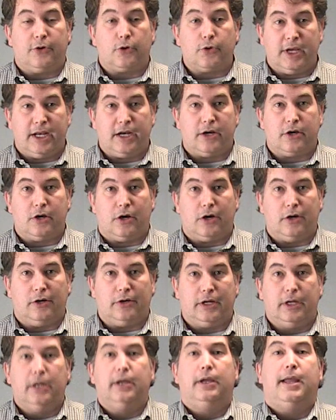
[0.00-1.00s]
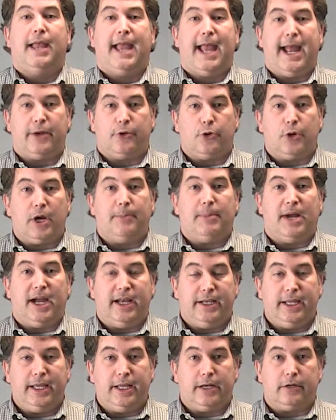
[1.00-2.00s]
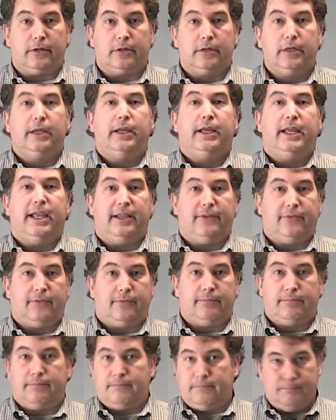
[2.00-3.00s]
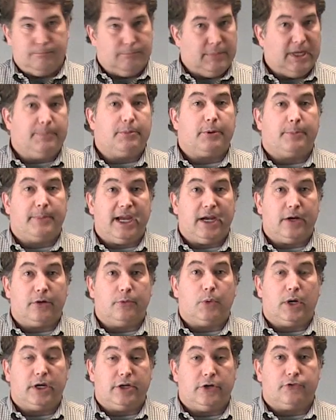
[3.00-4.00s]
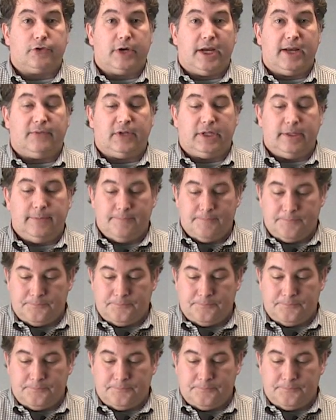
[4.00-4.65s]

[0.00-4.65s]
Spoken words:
a credit card, How do I buy dinner? It's be prepared while you're traveling.